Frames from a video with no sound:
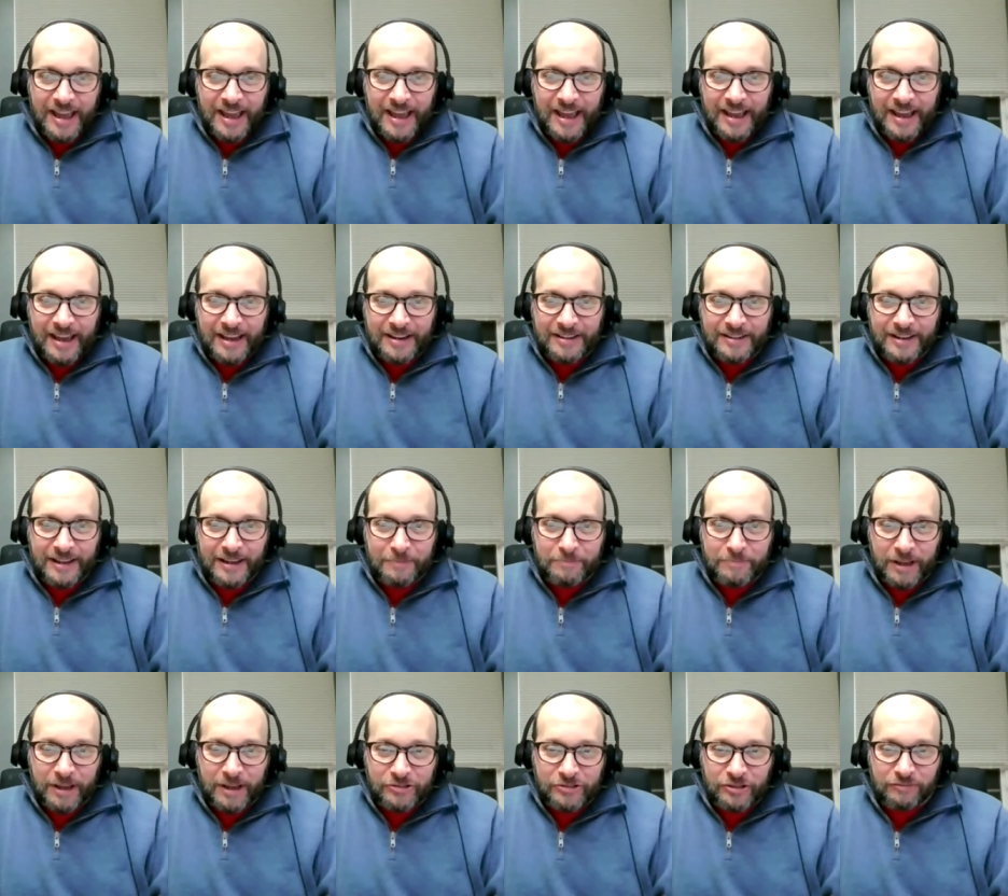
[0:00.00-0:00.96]
and uh,
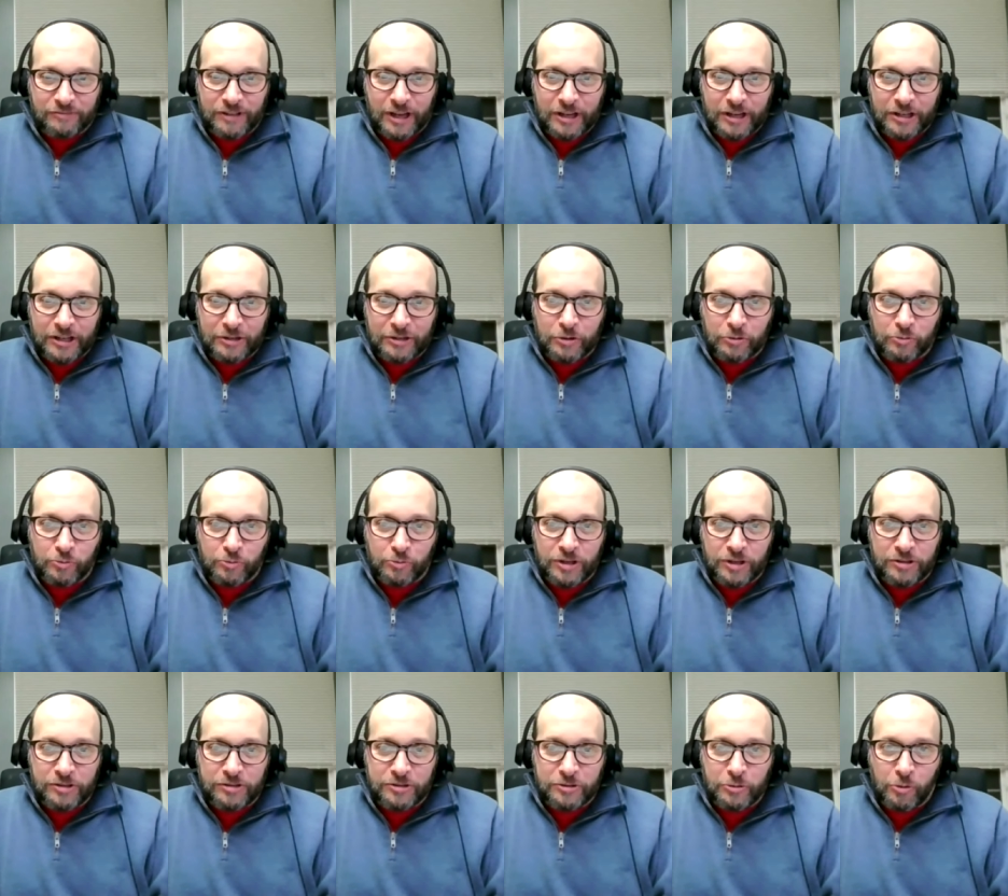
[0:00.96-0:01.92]
best of luck
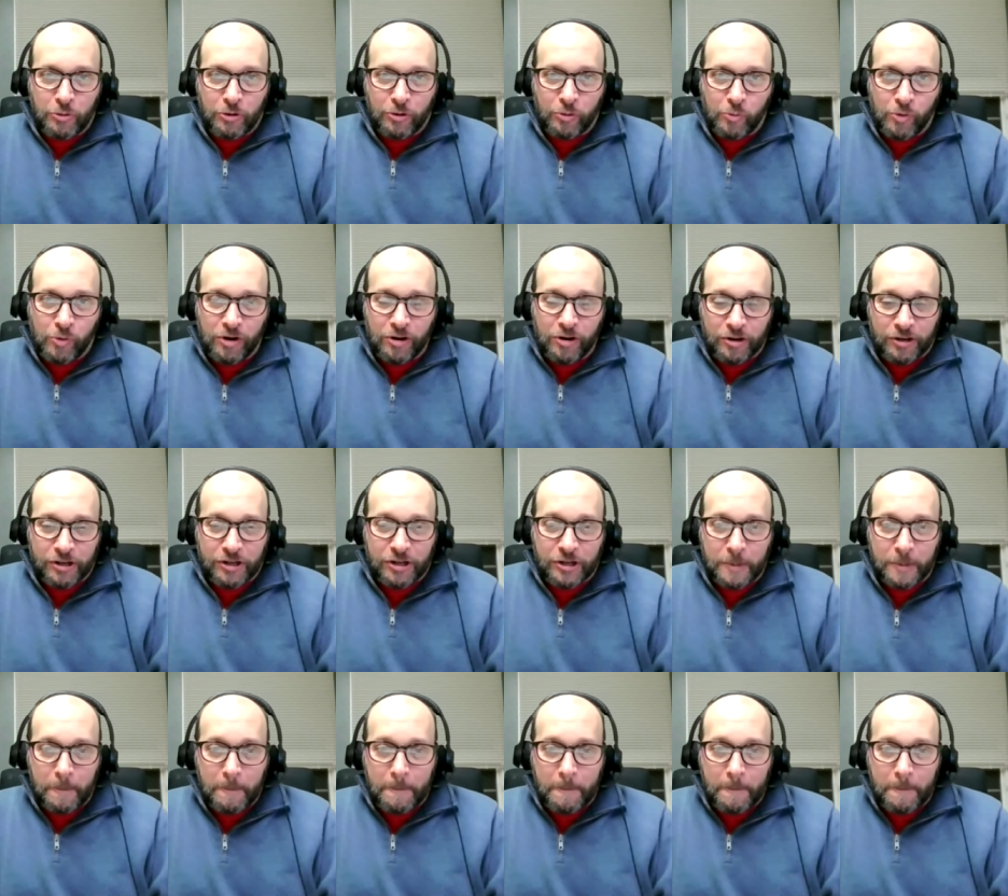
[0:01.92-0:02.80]
with your work.